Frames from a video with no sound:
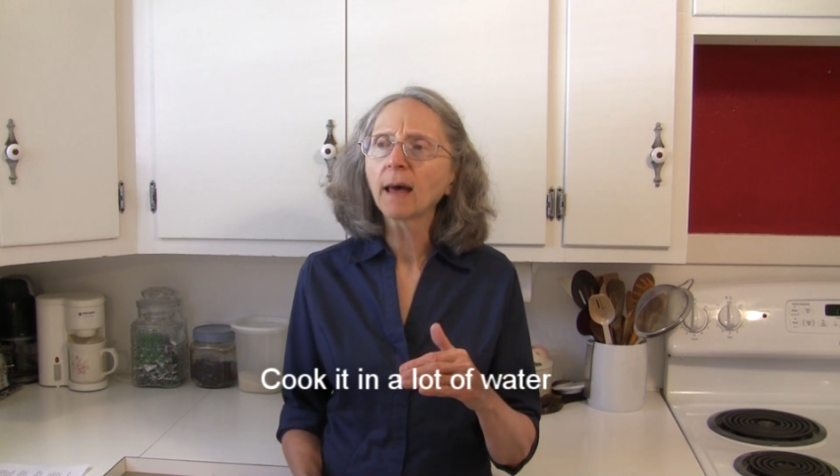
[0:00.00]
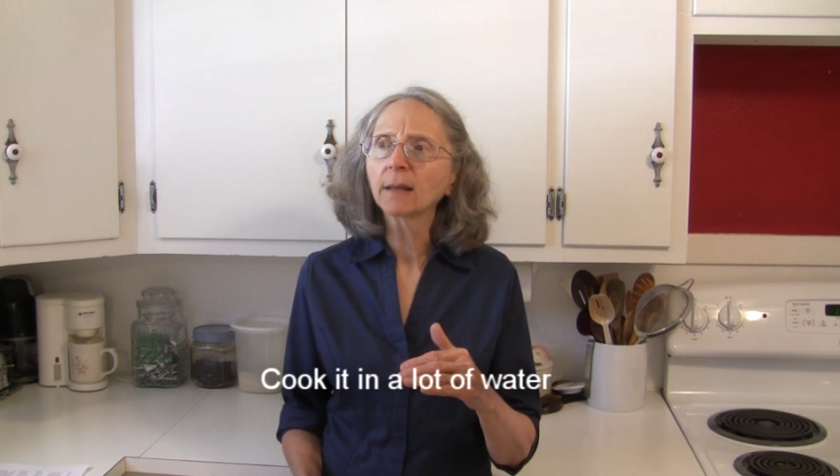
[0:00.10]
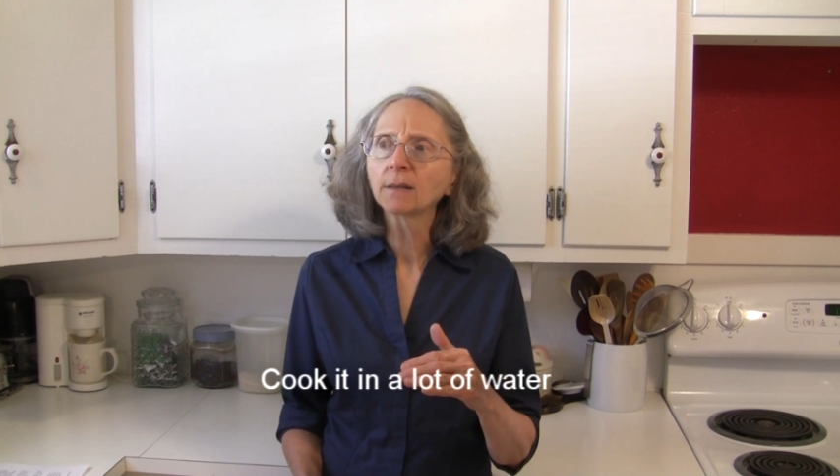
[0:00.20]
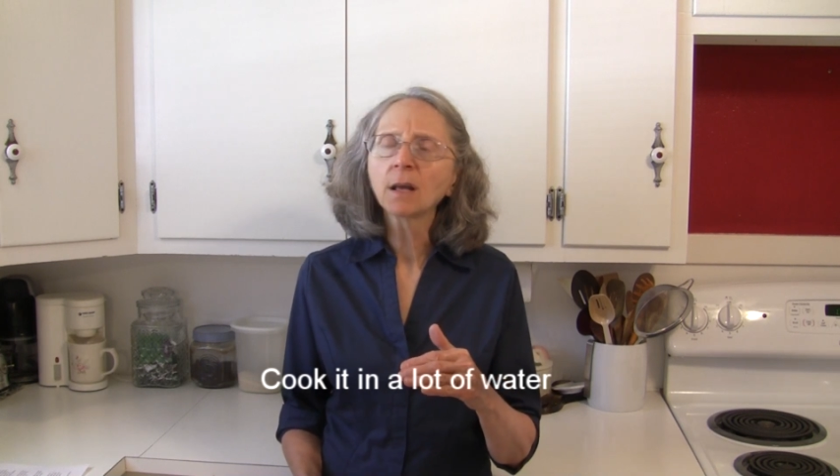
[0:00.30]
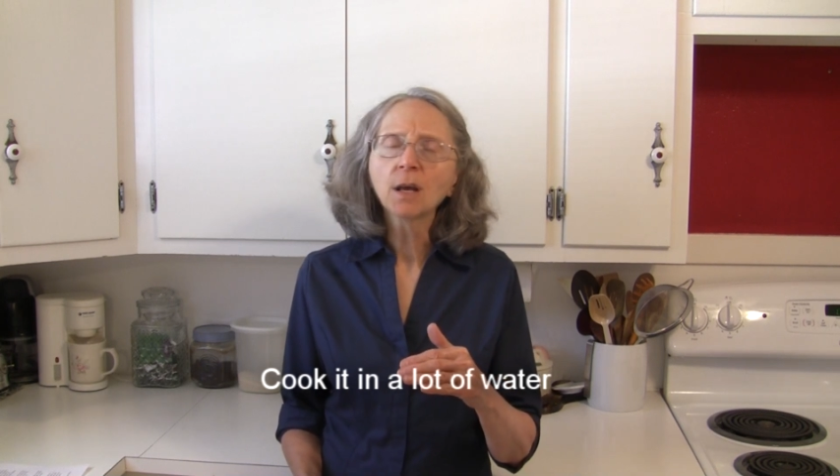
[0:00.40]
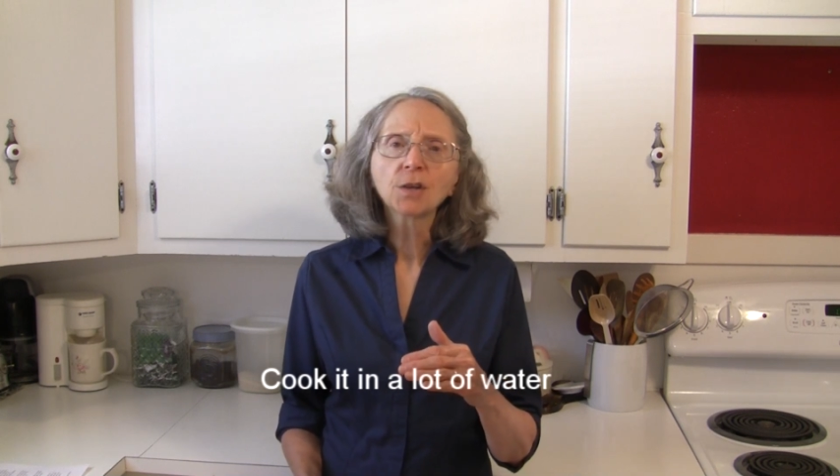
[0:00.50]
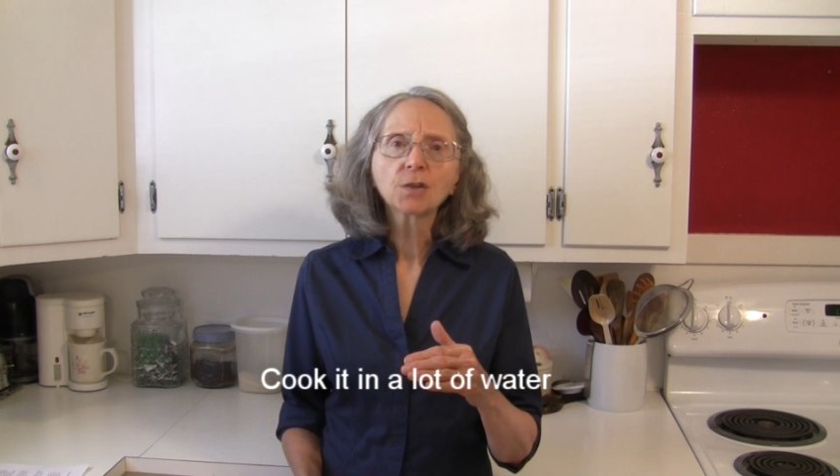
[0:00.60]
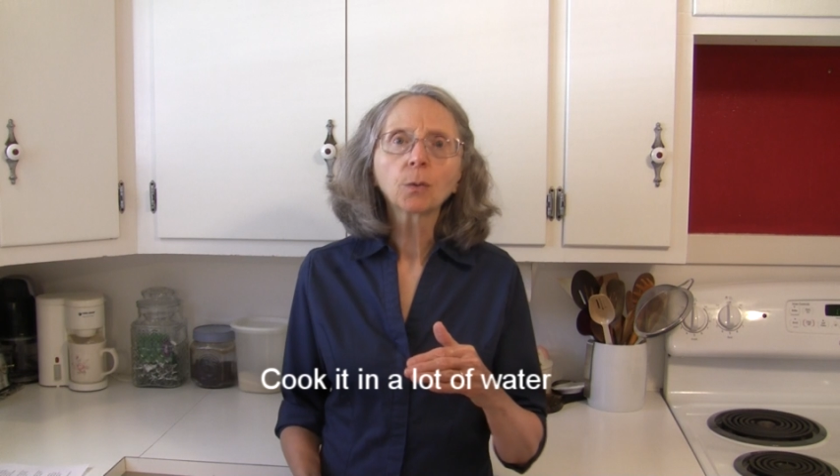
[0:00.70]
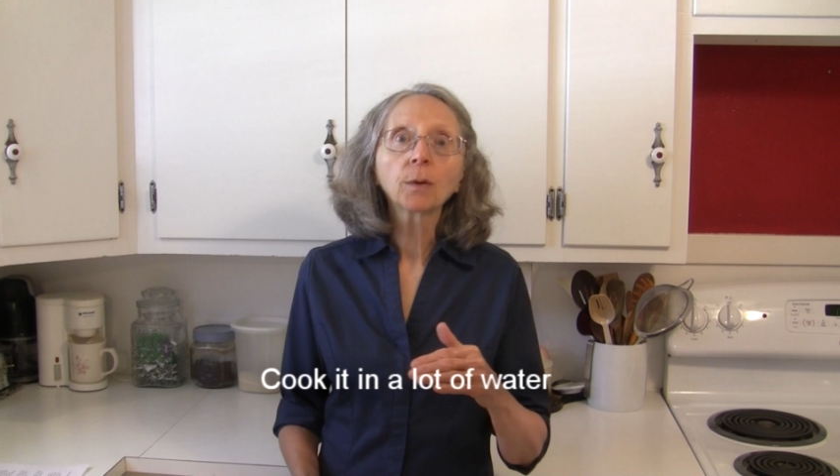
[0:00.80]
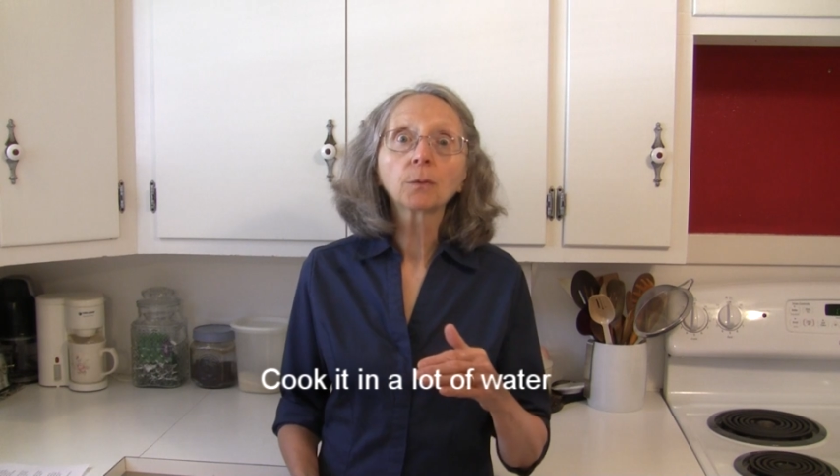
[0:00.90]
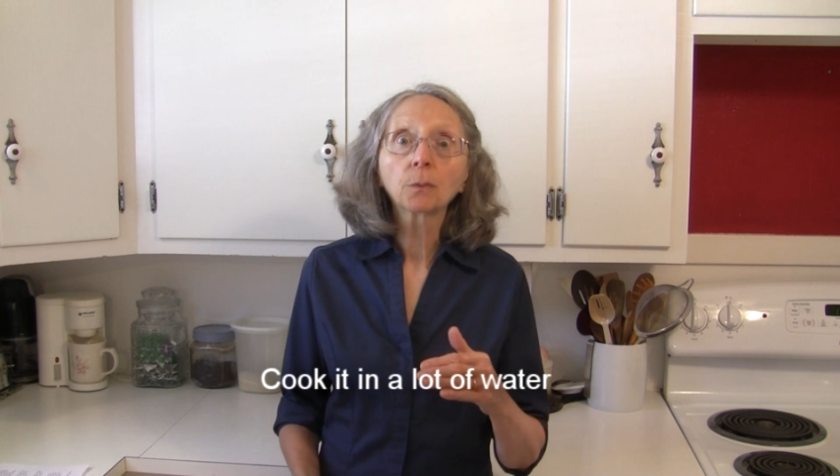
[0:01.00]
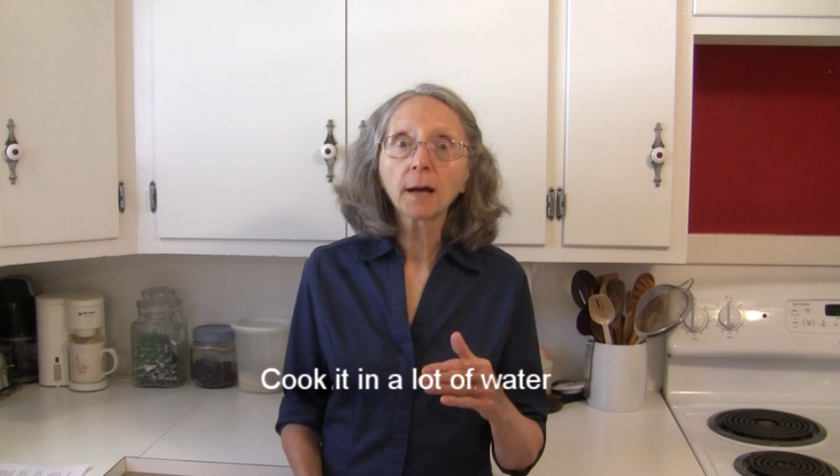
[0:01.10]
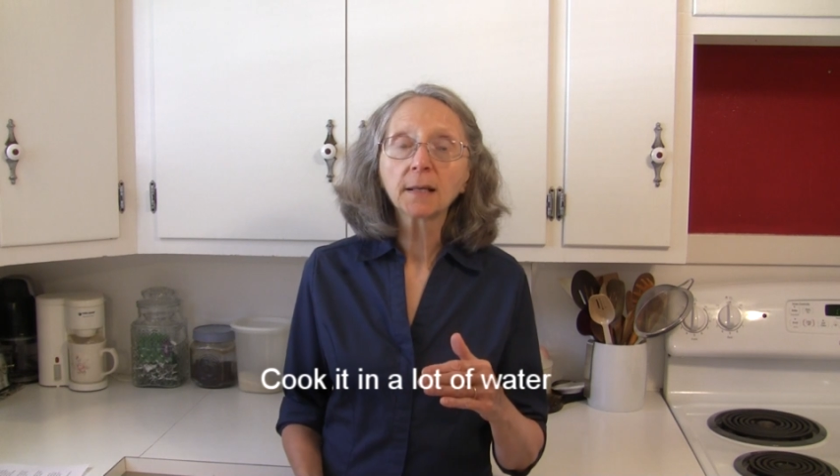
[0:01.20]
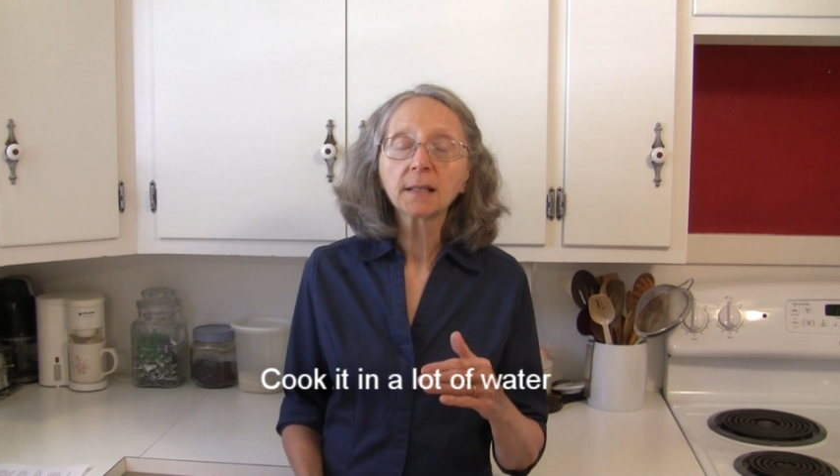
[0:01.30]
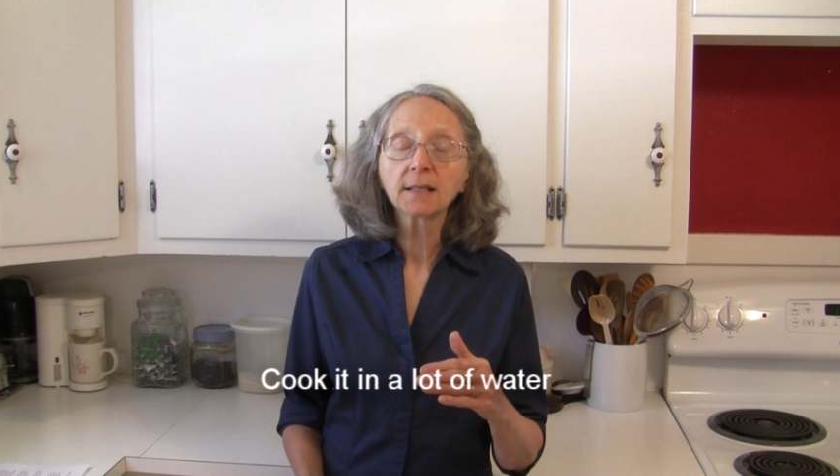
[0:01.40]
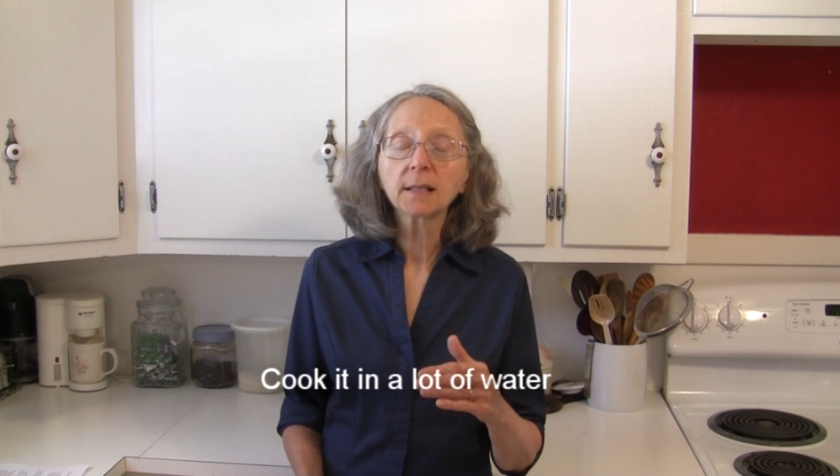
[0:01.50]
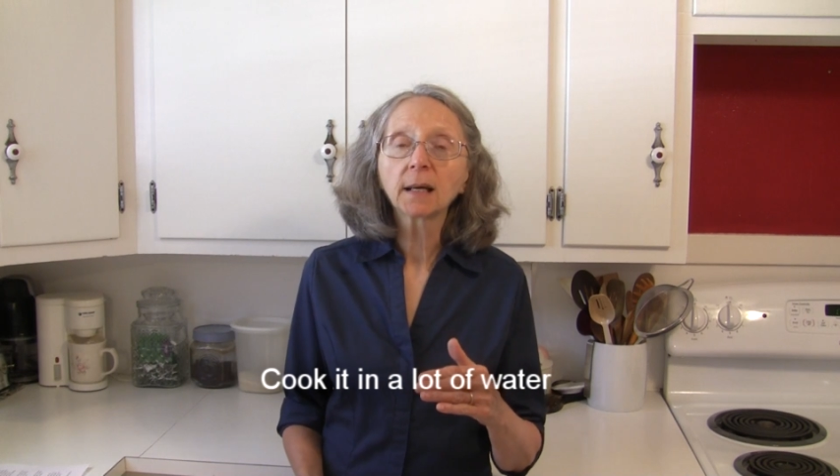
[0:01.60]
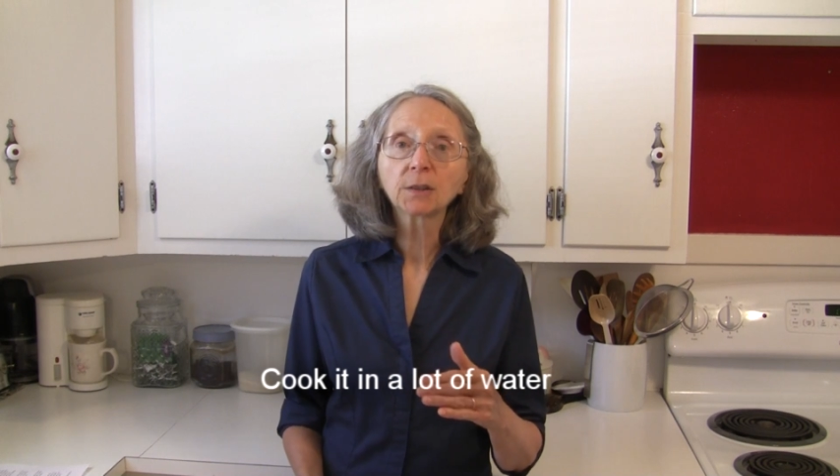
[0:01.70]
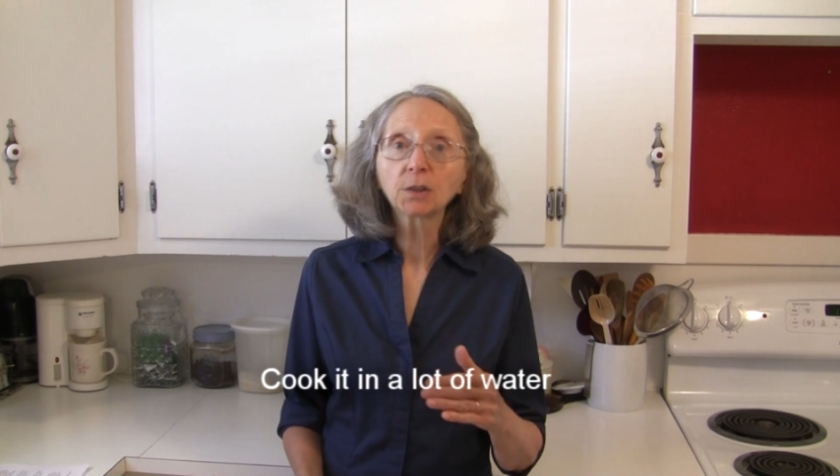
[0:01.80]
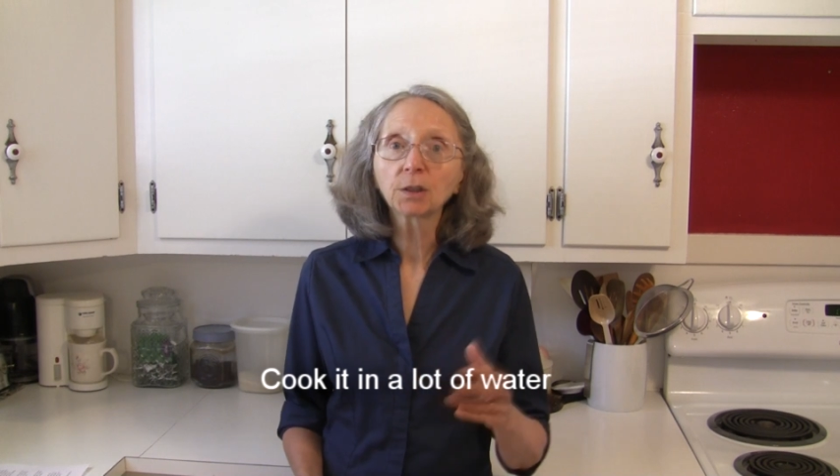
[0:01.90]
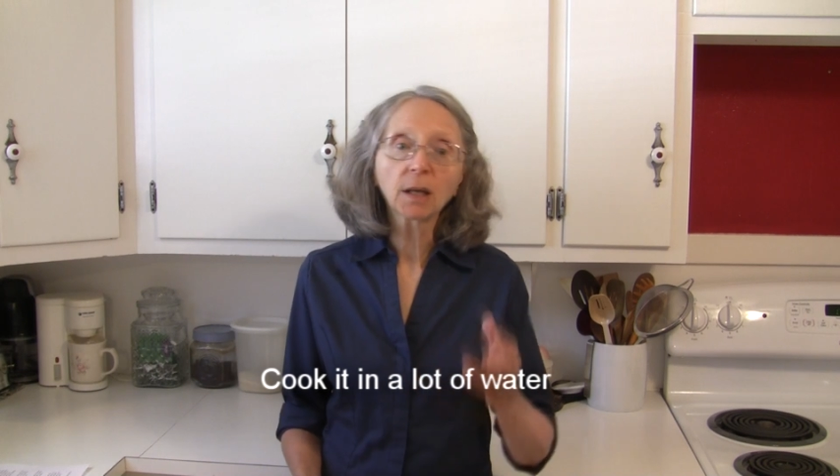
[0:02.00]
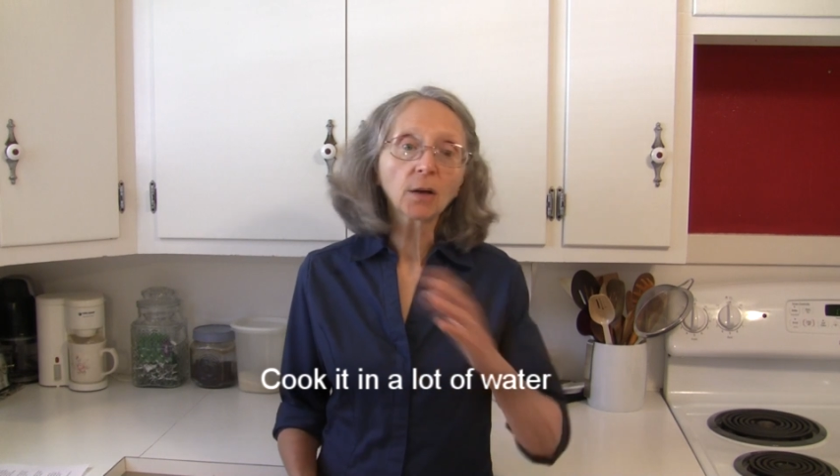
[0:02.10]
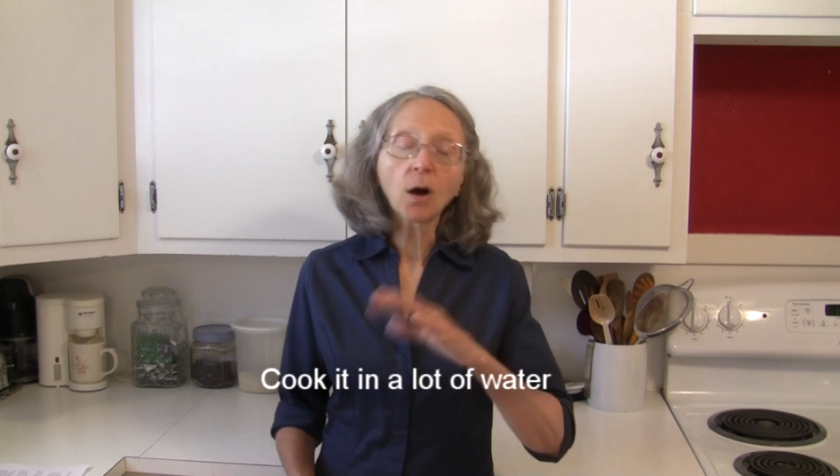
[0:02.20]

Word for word: that so when the rice is done cooking,